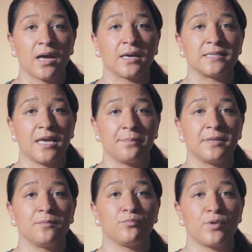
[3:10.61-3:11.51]

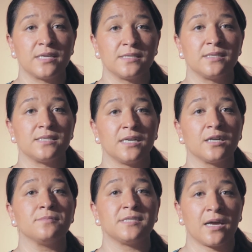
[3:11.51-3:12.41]
accepting present
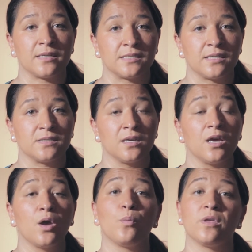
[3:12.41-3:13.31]
circumstances
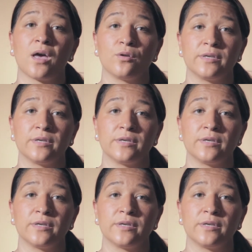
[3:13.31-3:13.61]
without